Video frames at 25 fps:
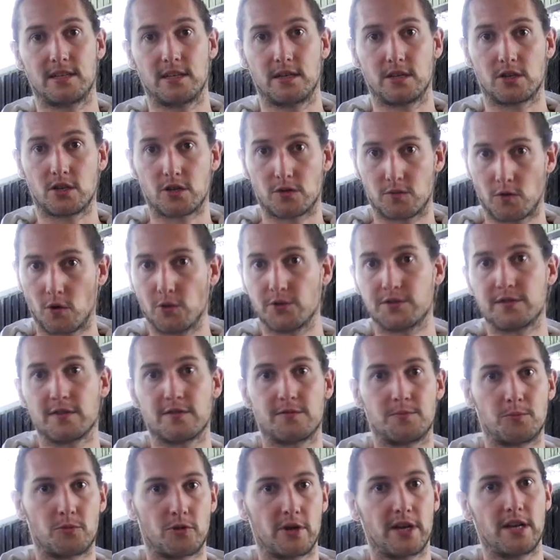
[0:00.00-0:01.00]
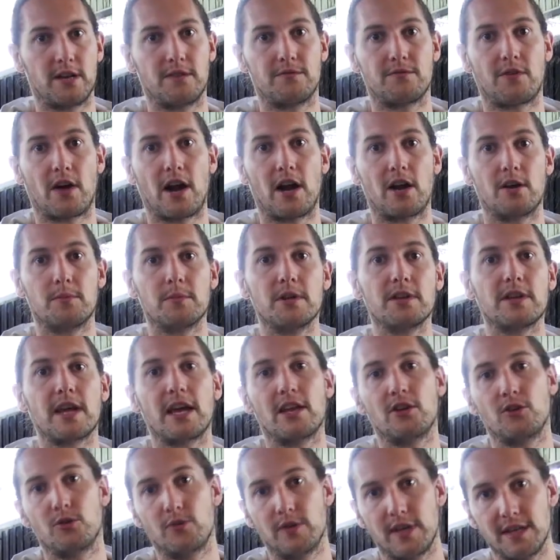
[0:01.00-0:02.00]
in a corrosive marine environment
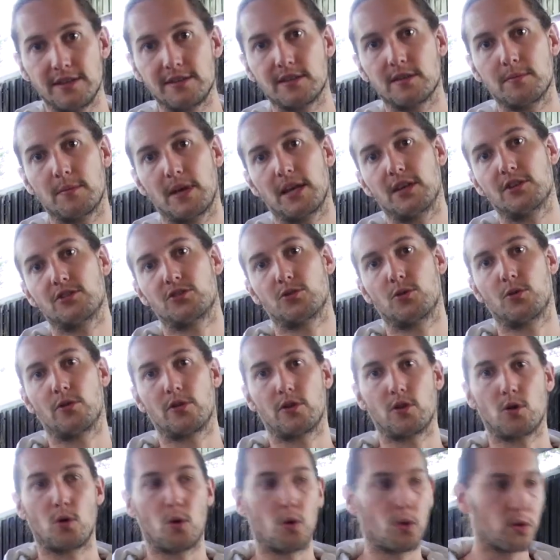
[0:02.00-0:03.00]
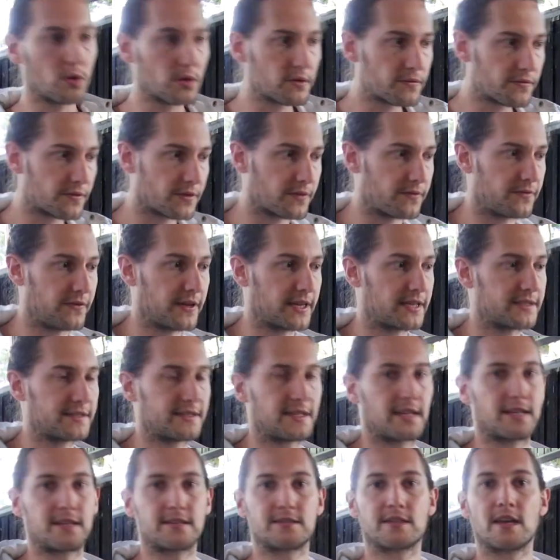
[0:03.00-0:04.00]
and you need to make sure that all of the
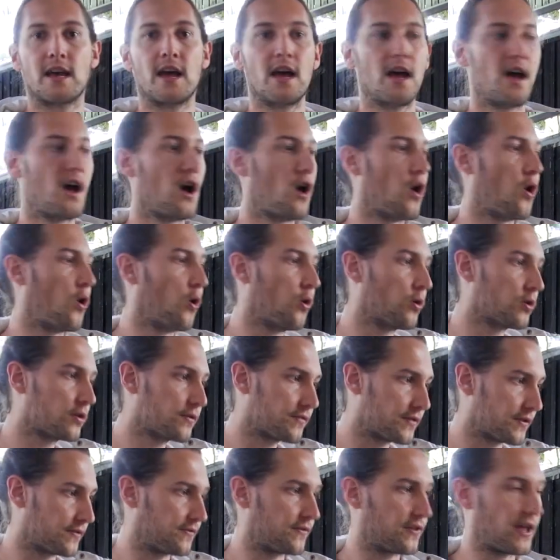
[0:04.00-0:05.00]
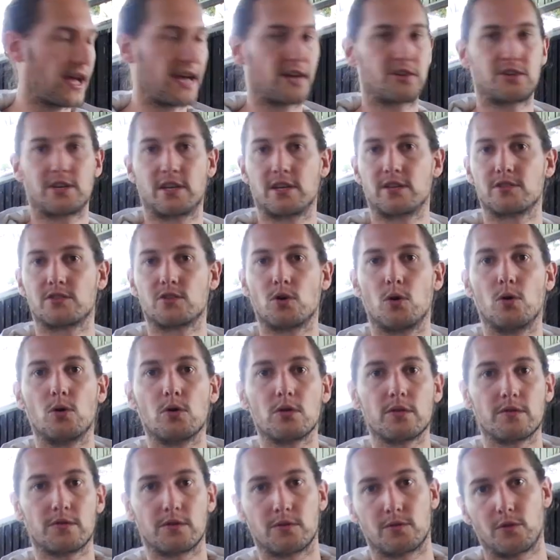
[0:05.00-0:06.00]
fixings, all of the flashings,
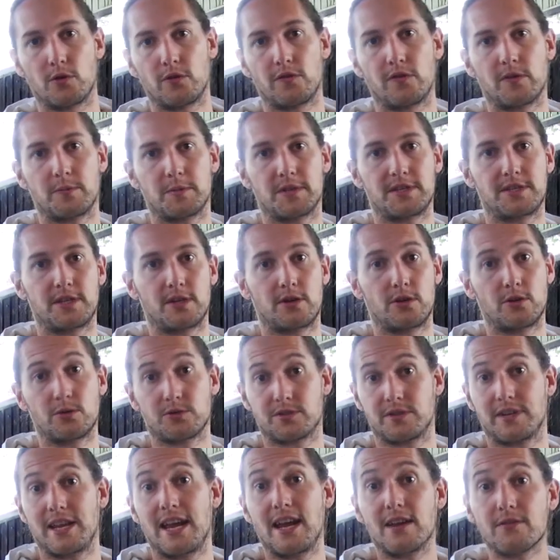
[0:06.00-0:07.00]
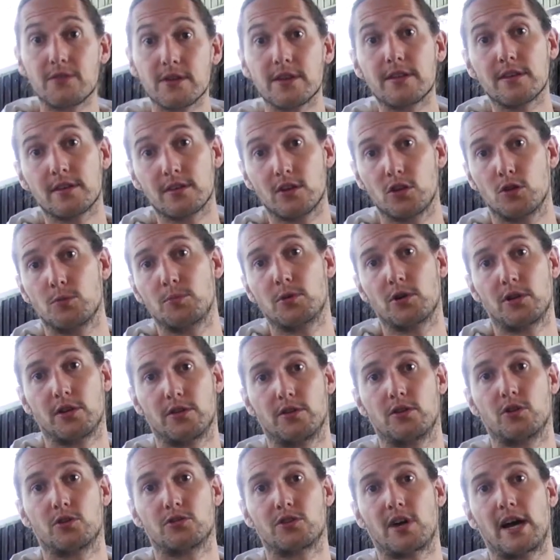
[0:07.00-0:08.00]
all of the roofing materials and everything that you put
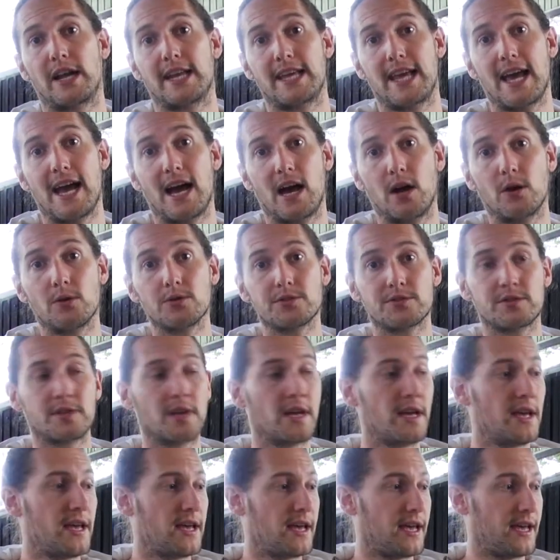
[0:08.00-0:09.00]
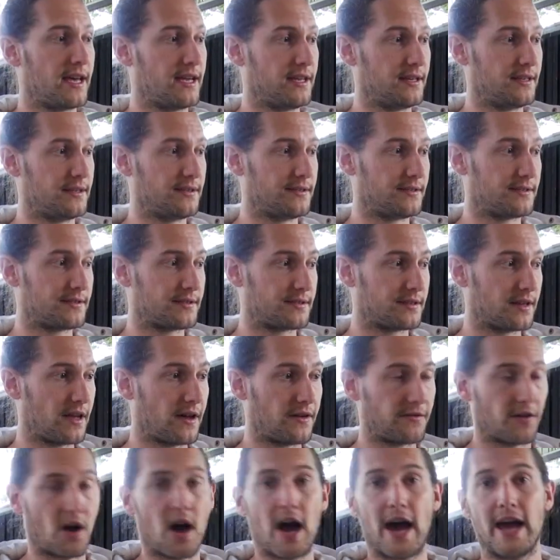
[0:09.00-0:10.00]
in your tiny house is
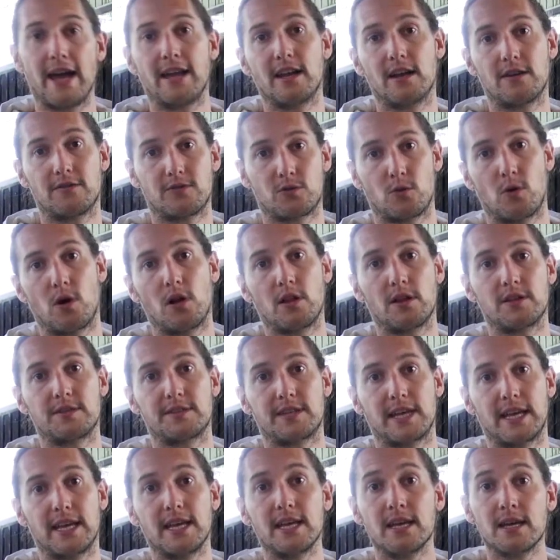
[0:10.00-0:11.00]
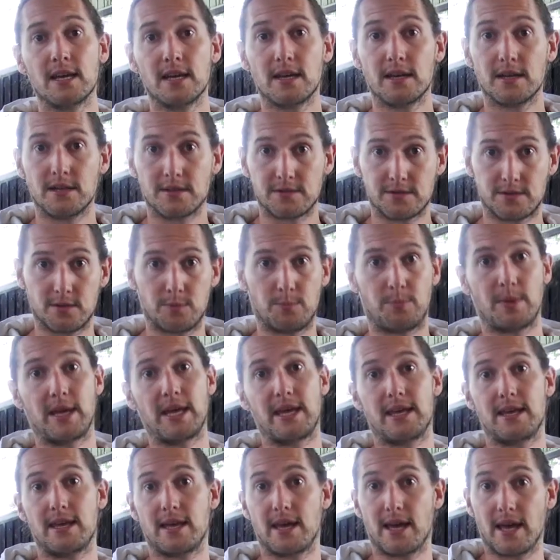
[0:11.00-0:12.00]
of a high enough quality to
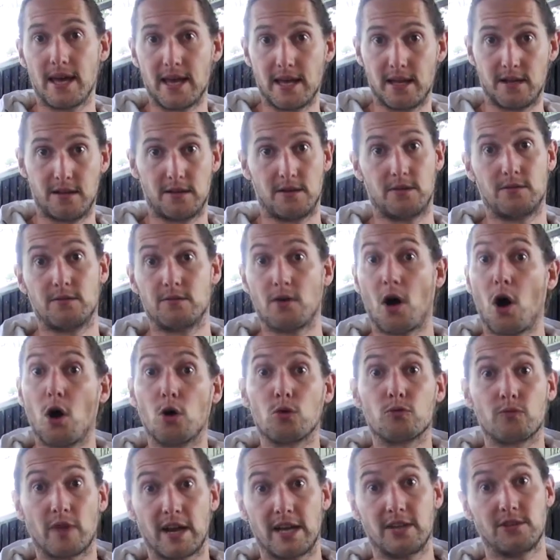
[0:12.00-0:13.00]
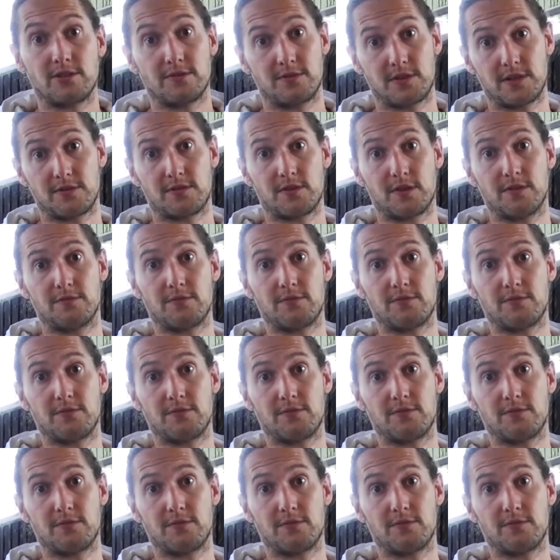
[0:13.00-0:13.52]
be in a whole range of different